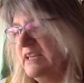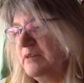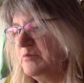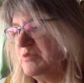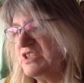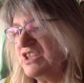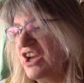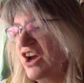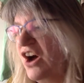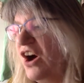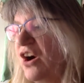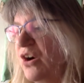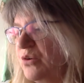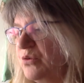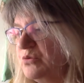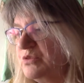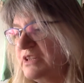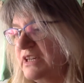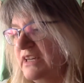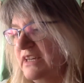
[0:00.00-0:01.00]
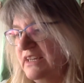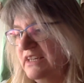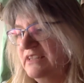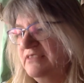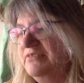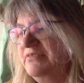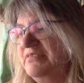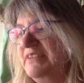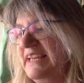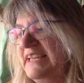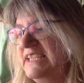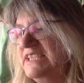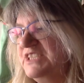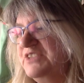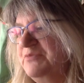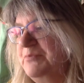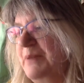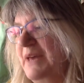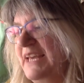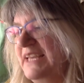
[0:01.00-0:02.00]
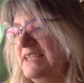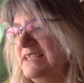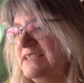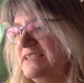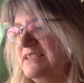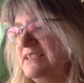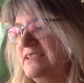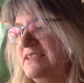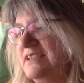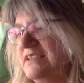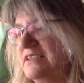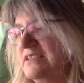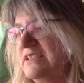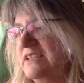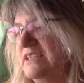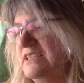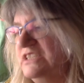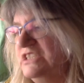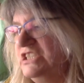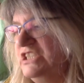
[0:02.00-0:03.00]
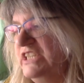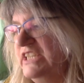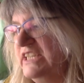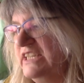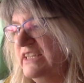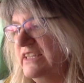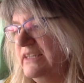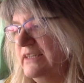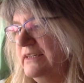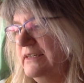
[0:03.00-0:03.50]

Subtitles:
It was cold, and flakes of paint stuck to her cheek.